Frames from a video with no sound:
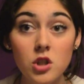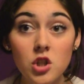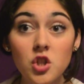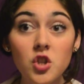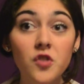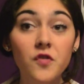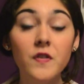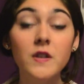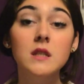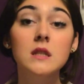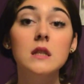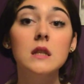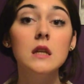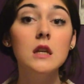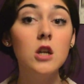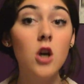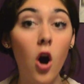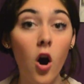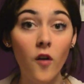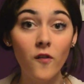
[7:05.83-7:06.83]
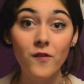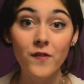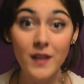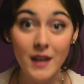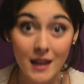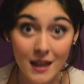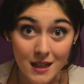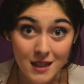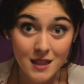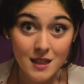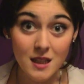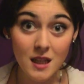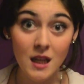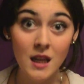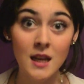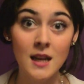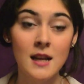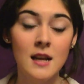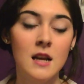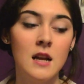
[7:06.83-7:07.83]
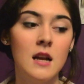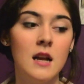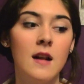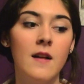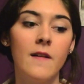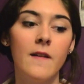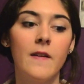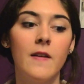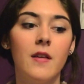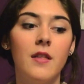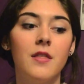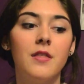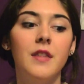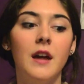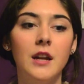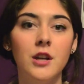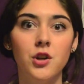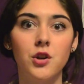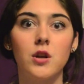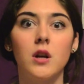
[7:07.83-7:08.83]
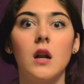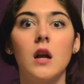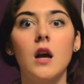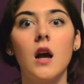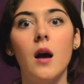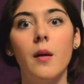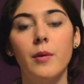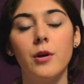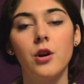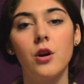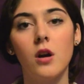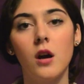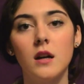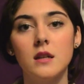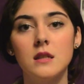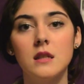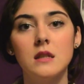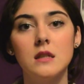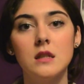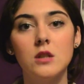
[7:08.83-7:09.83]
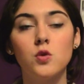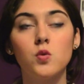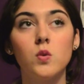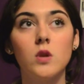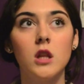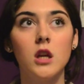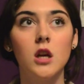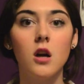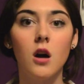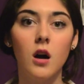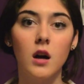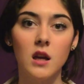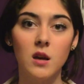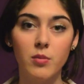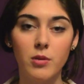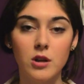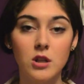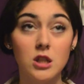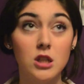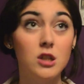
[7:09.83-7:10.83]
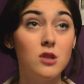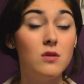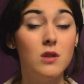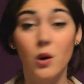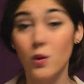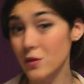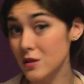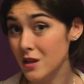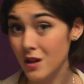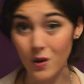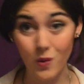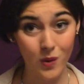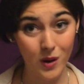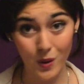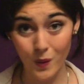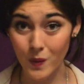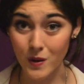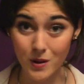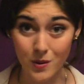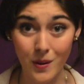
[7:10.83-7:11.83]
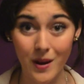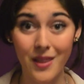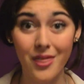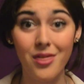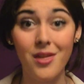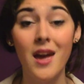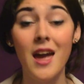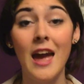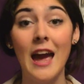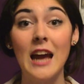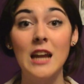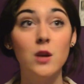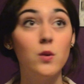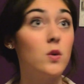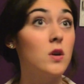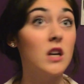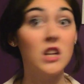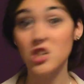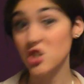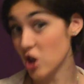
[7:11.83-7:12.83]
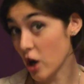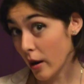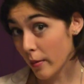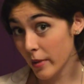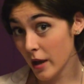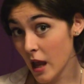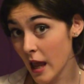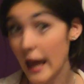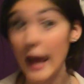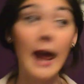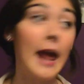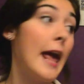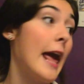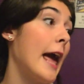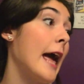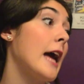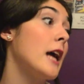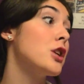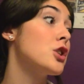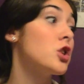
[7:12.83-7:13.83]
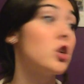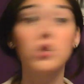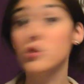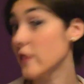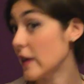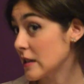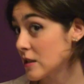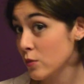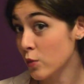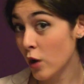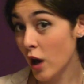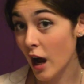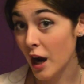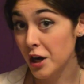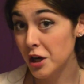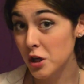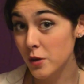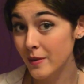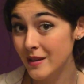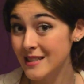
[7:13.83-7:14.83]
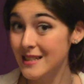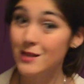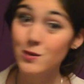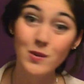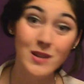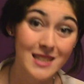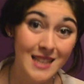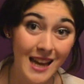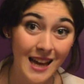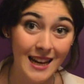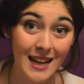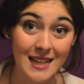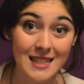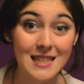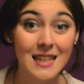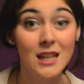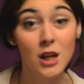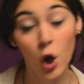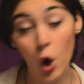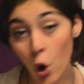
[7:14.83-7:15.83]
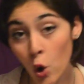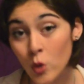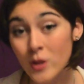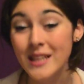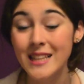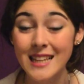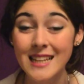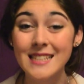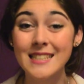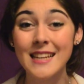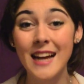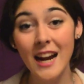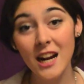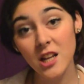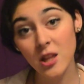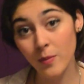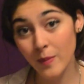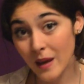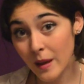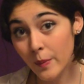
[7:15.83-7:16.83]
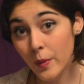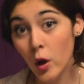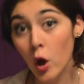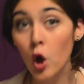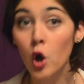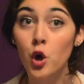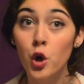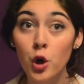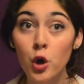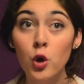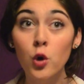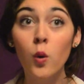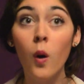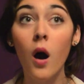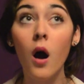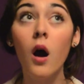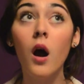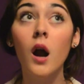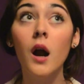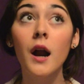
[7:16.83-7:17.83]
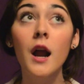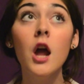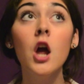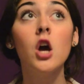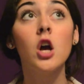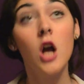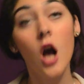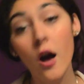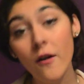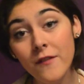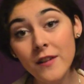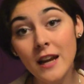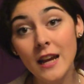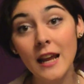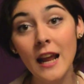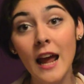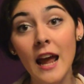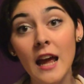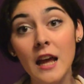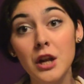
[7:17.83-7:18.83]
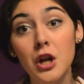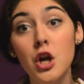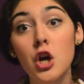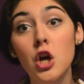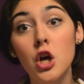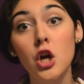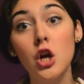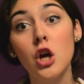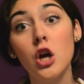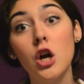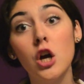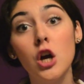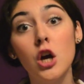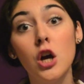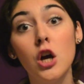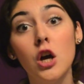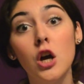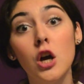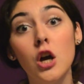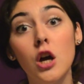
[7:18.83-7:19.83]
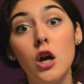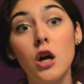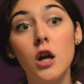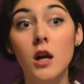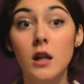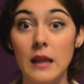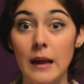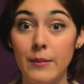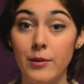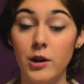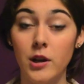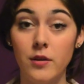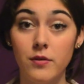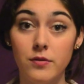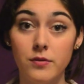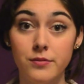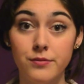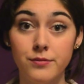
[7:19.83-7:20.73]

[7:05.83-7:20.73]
surfacely confident, then you're going to come across as this really cocky person who no one's going to want to work with, and you won't get a job. And Charles Falzon won't hire you because that's what he said. He said he only likes to hire the people who are confident and collaborative.